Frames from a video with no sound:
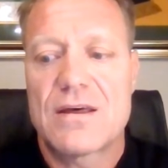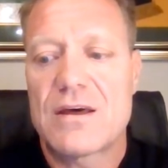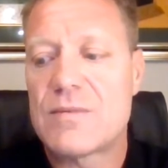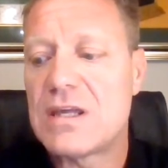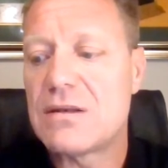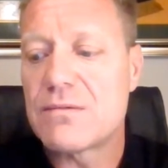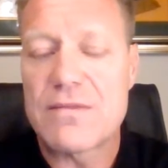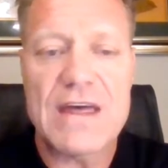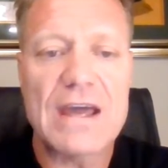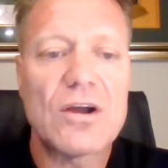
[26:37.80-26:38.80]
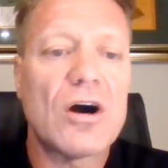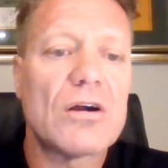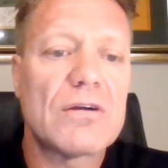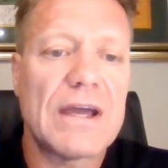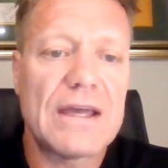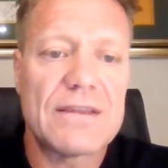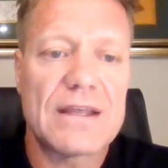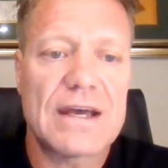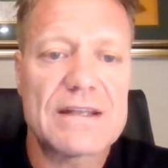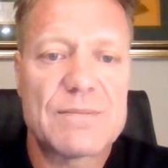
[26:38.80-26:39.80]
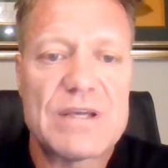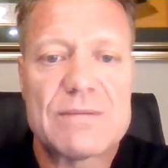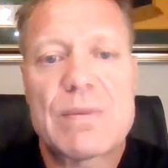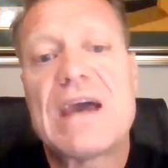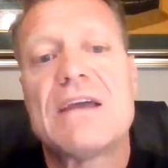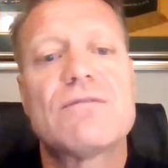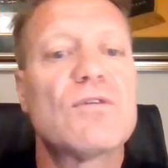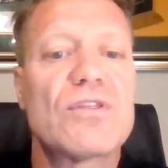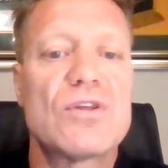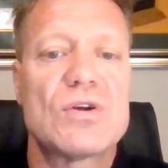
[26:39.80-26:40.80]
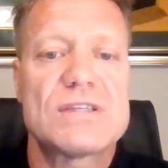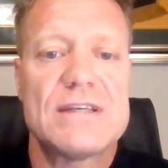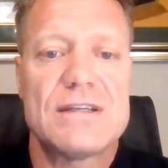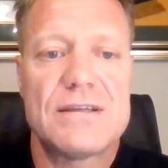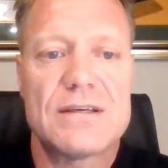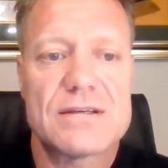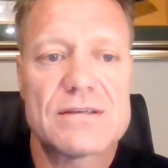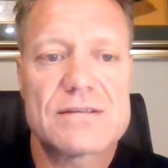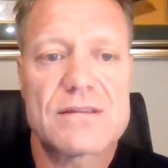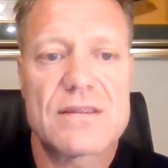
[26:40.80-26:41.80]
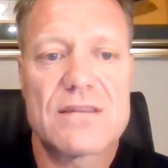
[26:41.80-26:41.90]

I mean, that RA that I'd been paying for 13 years,